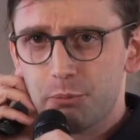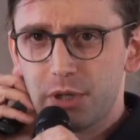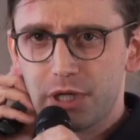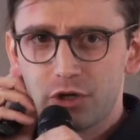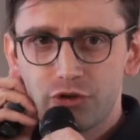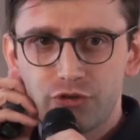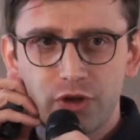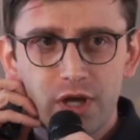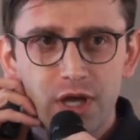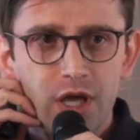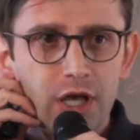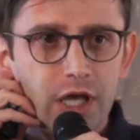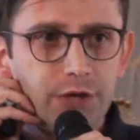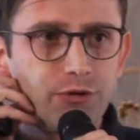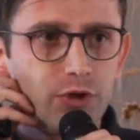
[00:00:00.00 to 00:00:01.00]
because
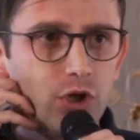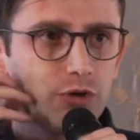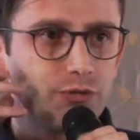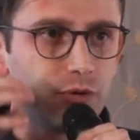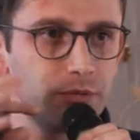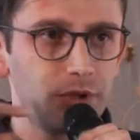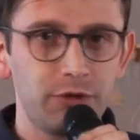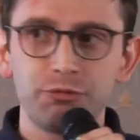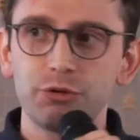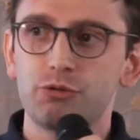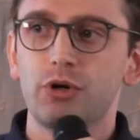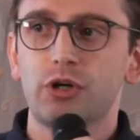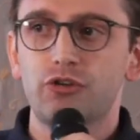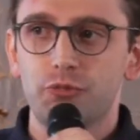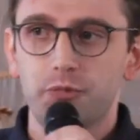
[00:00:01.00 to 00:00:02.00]
if you look from the
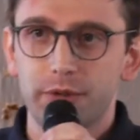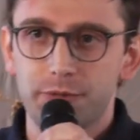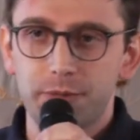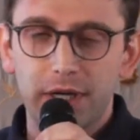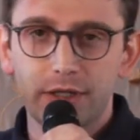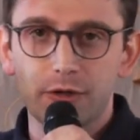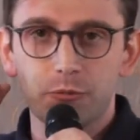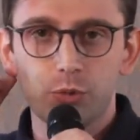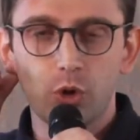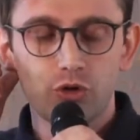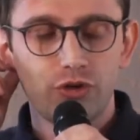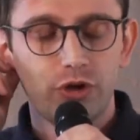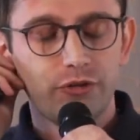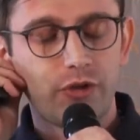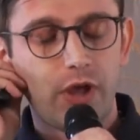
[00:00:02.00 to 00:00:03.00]
infrastructure perspective,
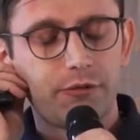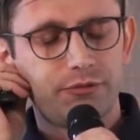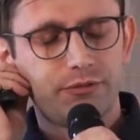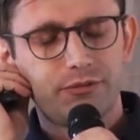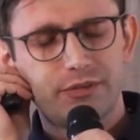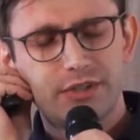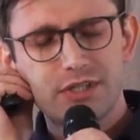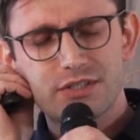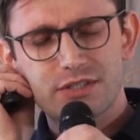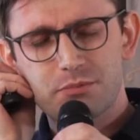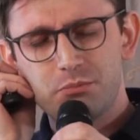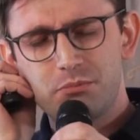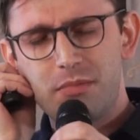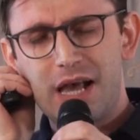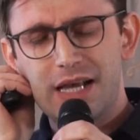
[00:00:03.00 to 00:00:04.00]
blockchains have this
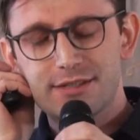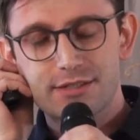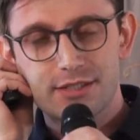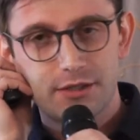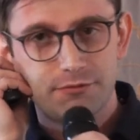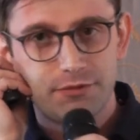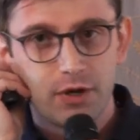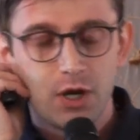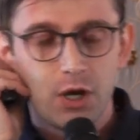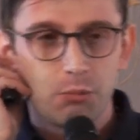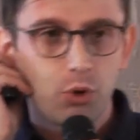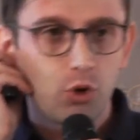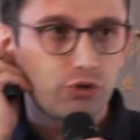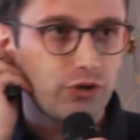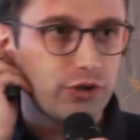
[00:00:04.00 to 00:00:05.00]
massive
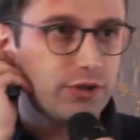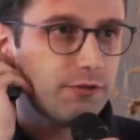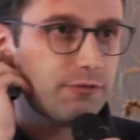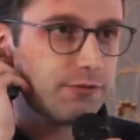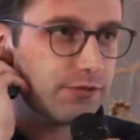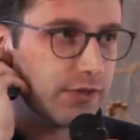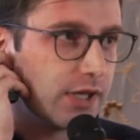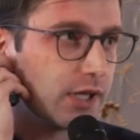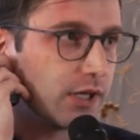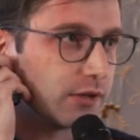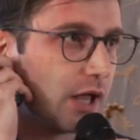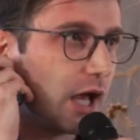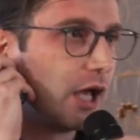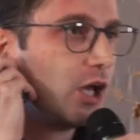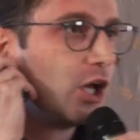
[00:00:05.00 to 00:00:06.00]
positive thing
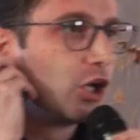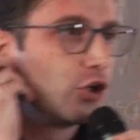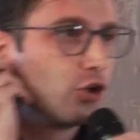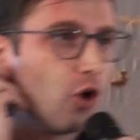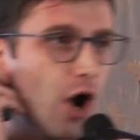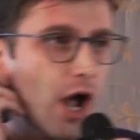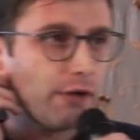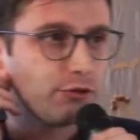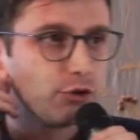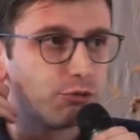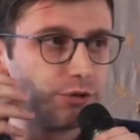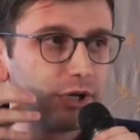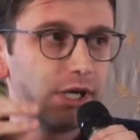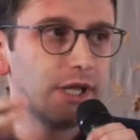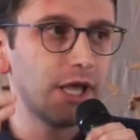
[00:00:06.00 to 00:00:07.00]
that you don't have to
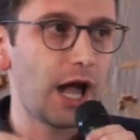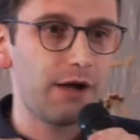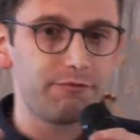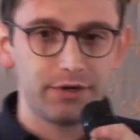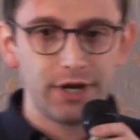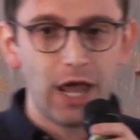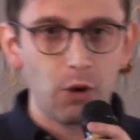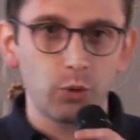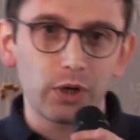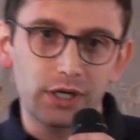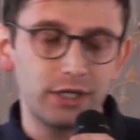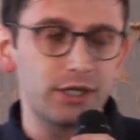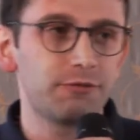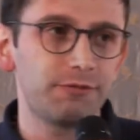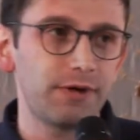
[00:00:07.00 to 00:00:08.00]
really have a
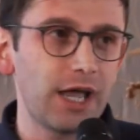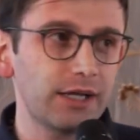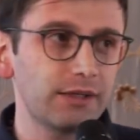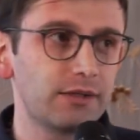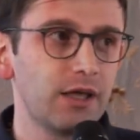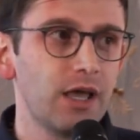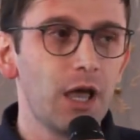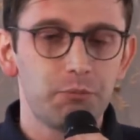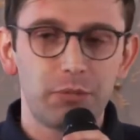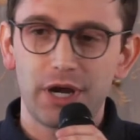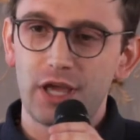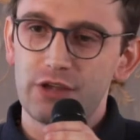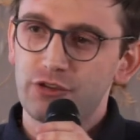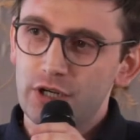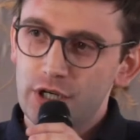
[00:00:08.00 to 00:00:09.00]
networking effect, but
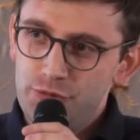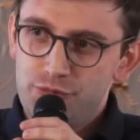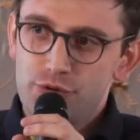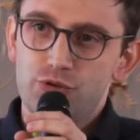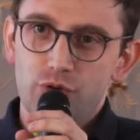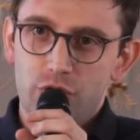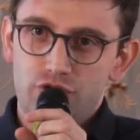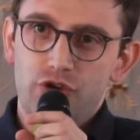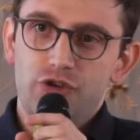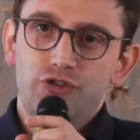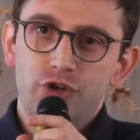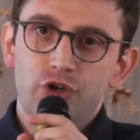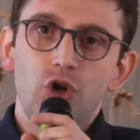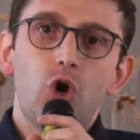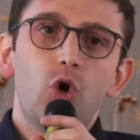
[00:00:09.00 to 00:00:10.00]
as an infrastructure, as a
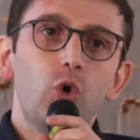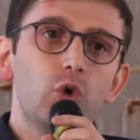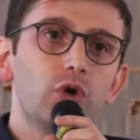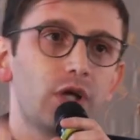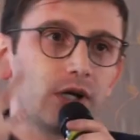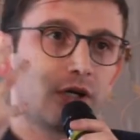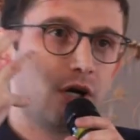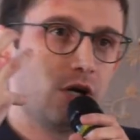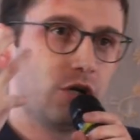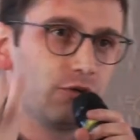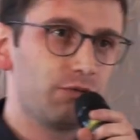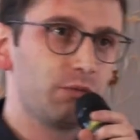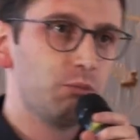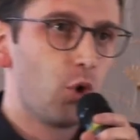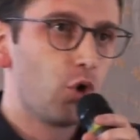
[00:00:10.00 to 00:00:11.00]
node and kind
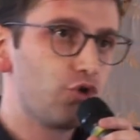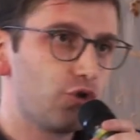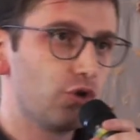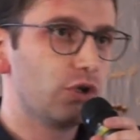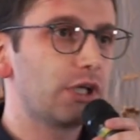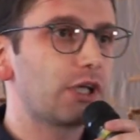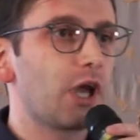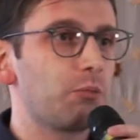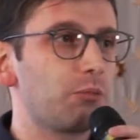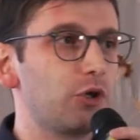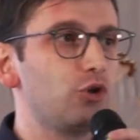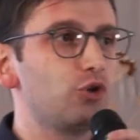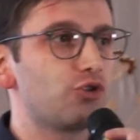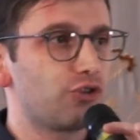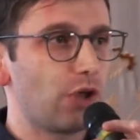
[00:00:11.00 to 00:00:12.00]
of a module, it can be
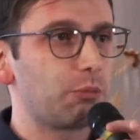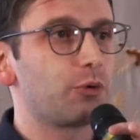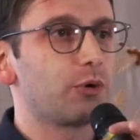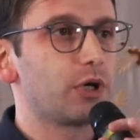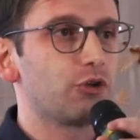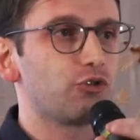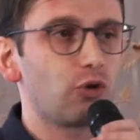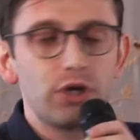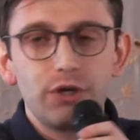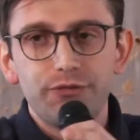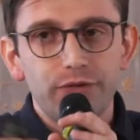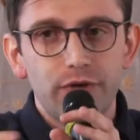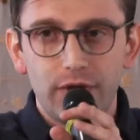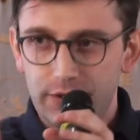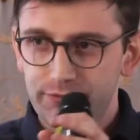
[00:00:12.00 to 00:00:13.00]
used separately. So
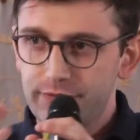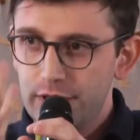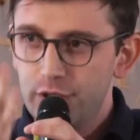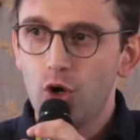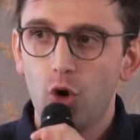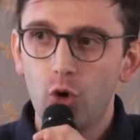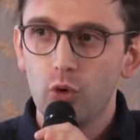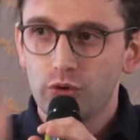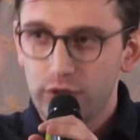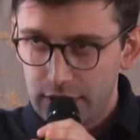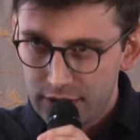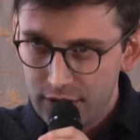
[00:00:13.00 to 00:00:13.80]
if the node,